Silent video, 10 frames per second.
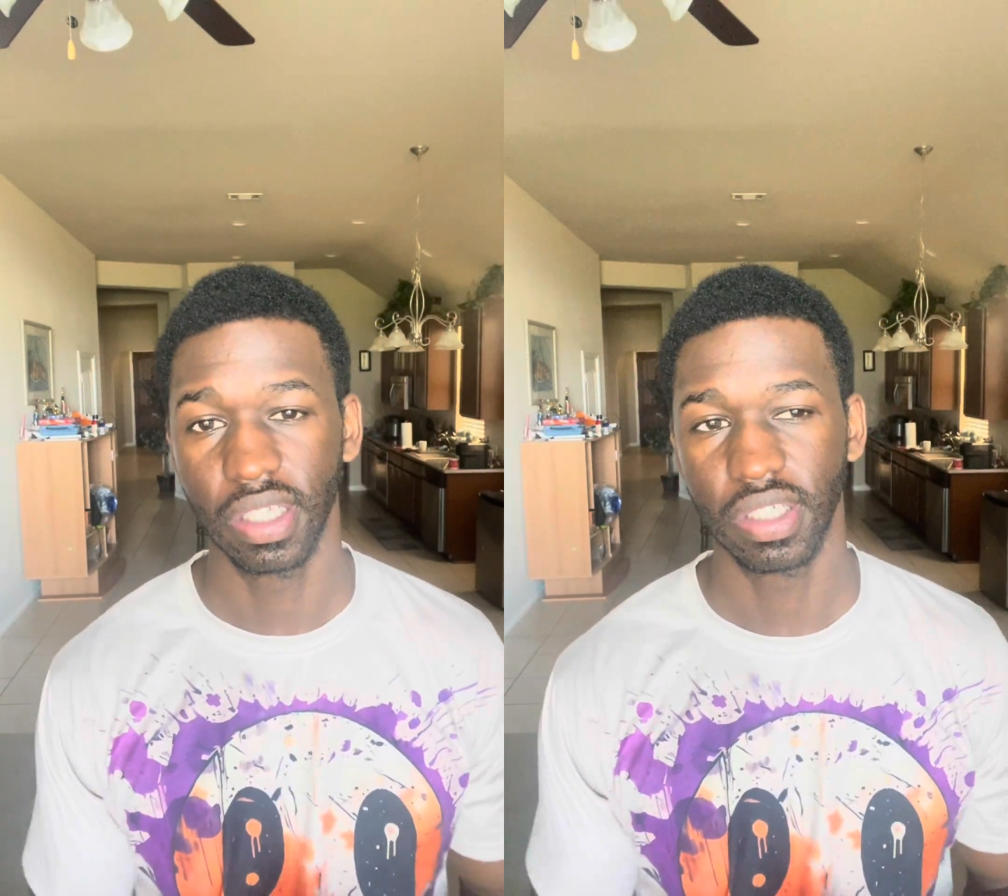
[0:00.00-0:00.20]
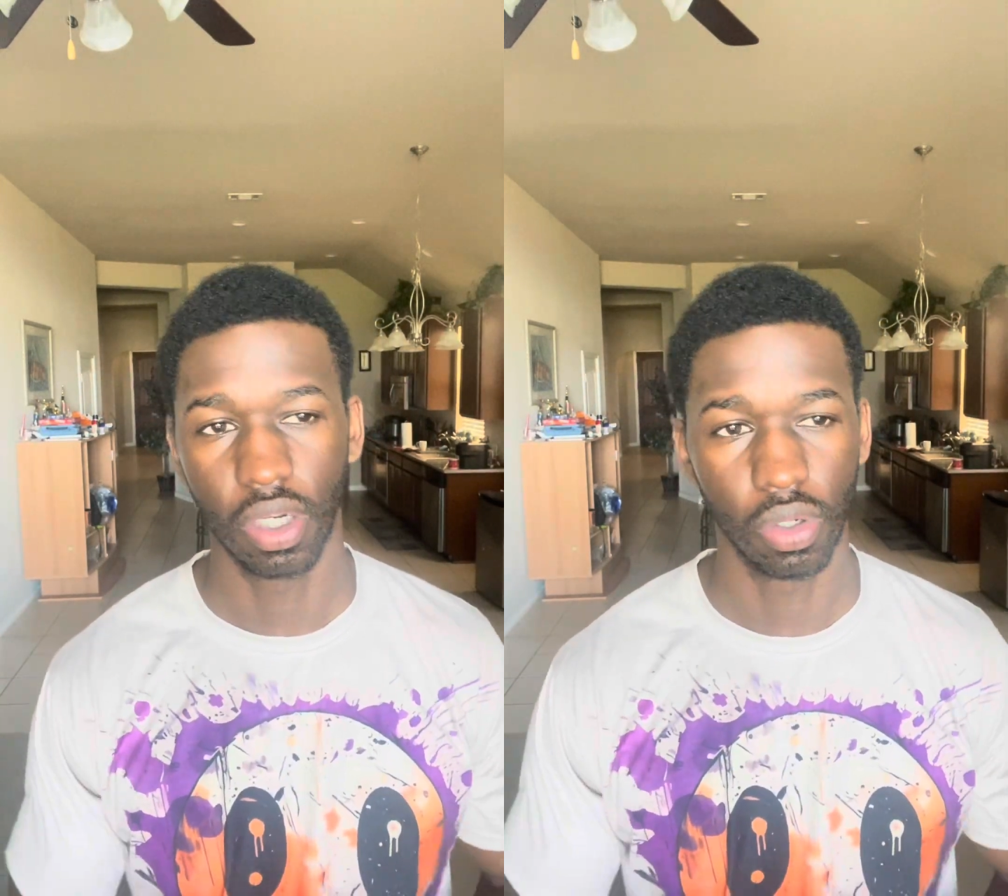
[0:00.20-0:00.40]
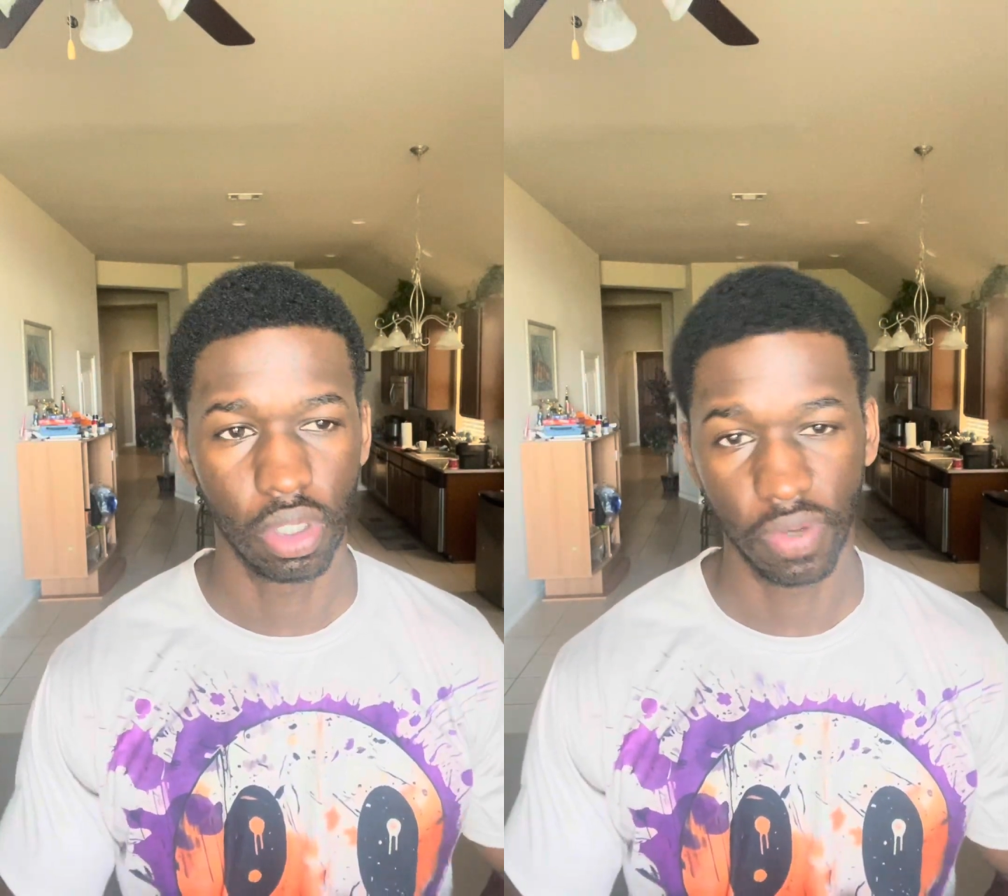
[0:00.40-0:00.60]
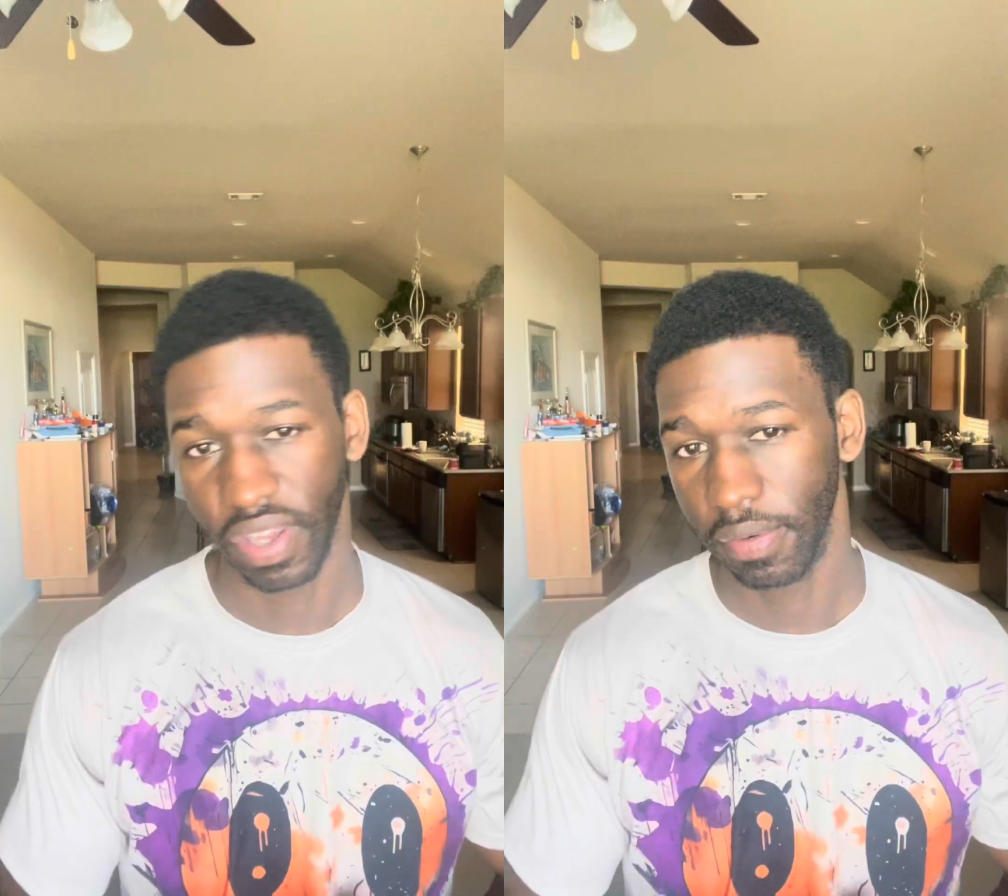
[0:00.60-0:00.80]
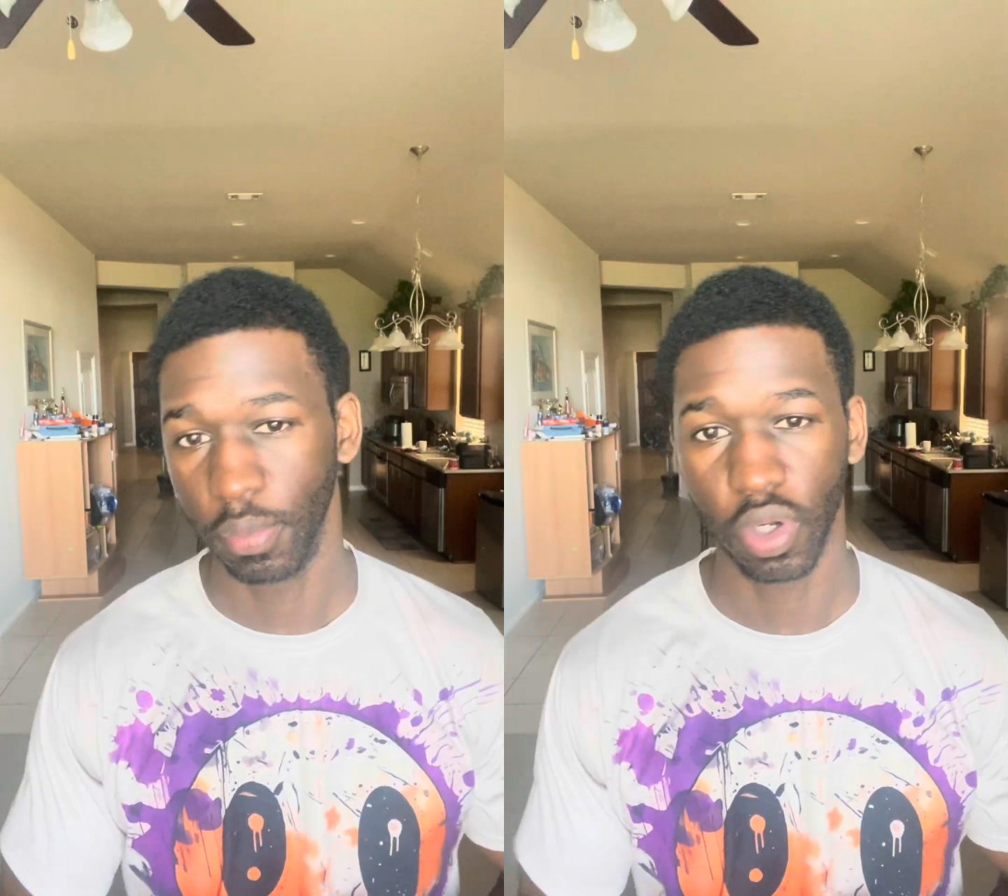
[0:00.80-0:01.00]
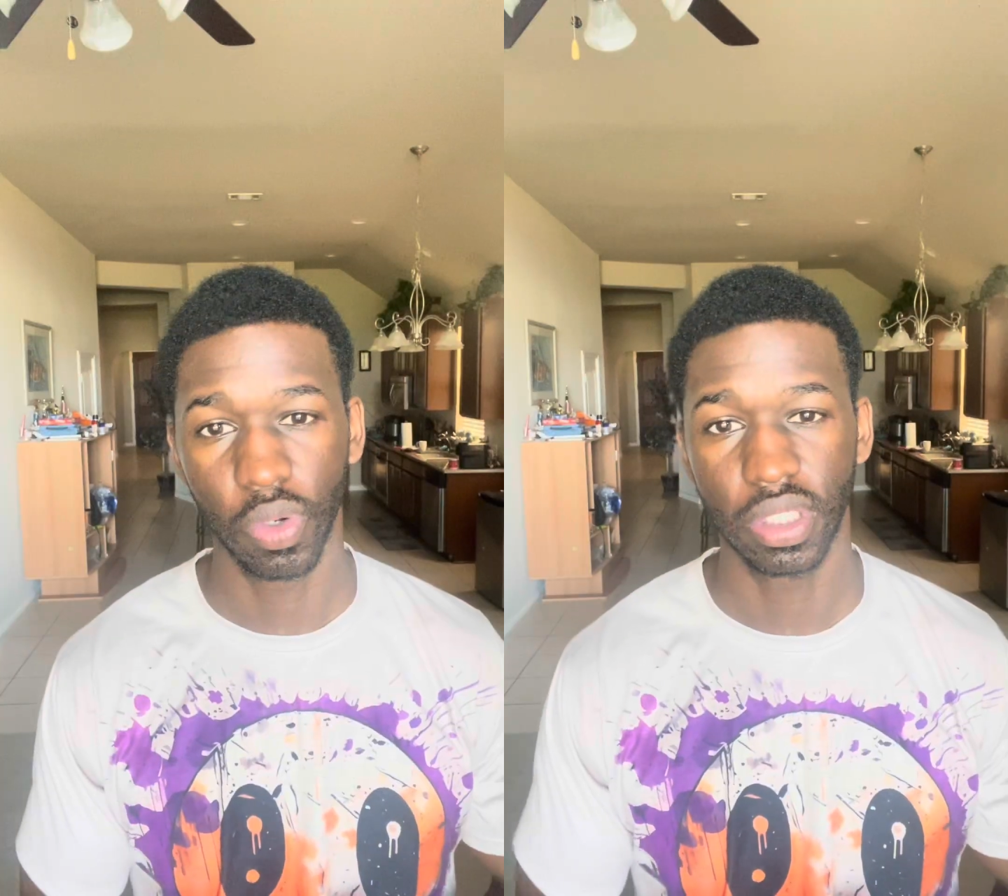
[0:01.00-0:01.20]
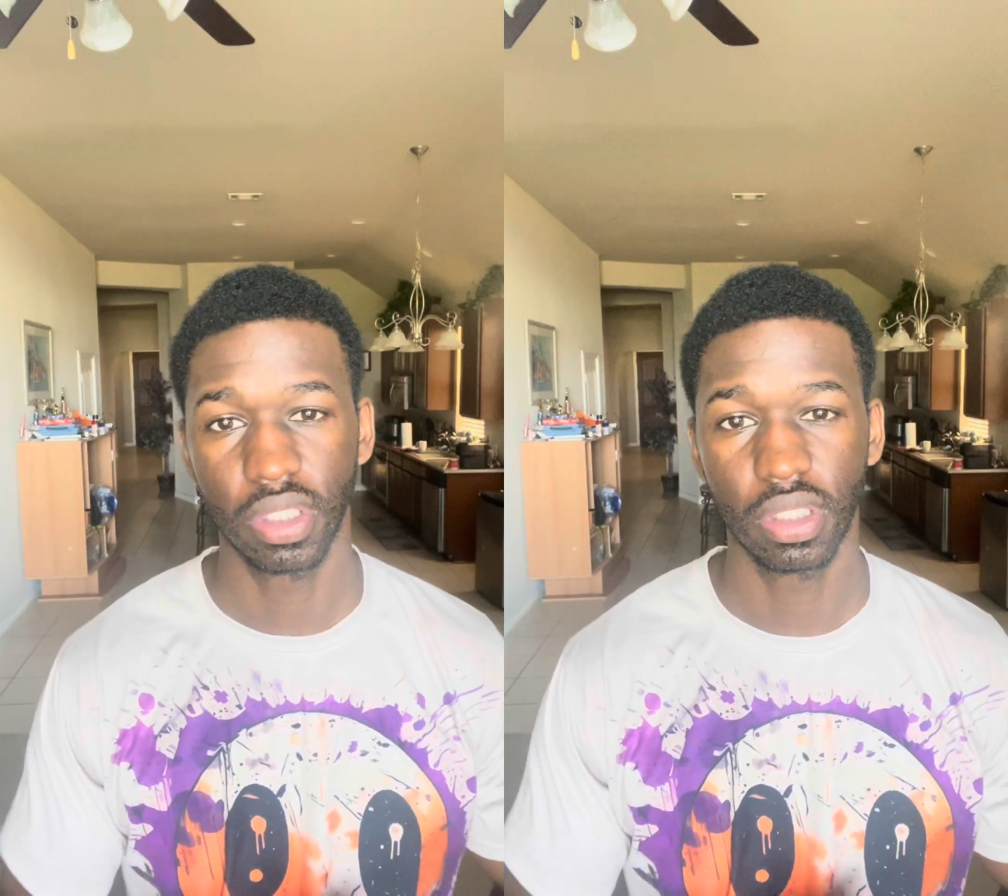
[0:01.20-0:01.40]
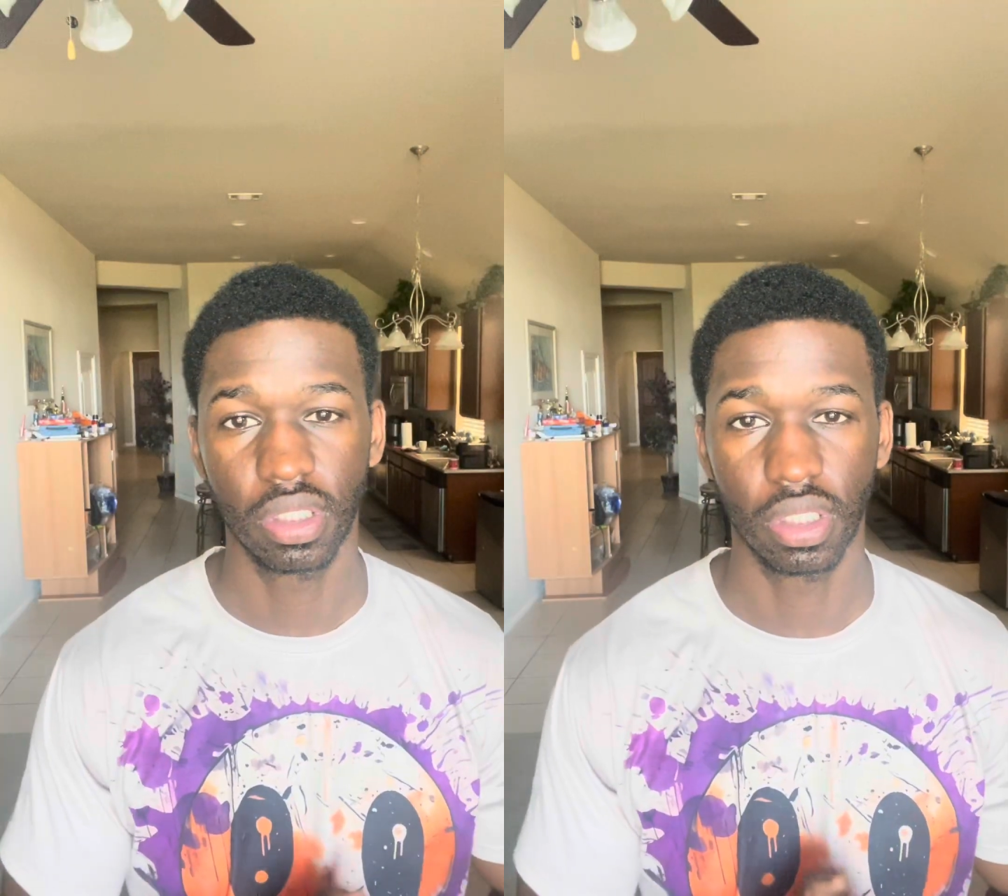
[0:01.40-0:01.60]
So, if you have any more
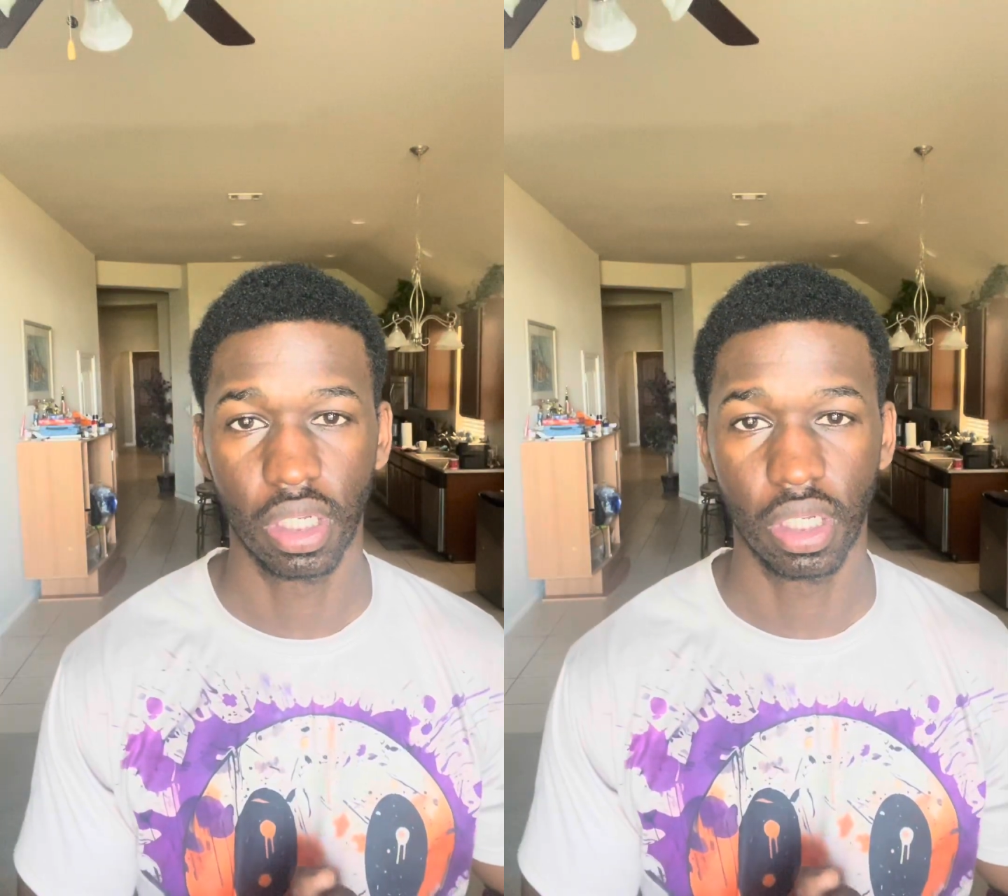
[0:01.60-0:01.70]
questions,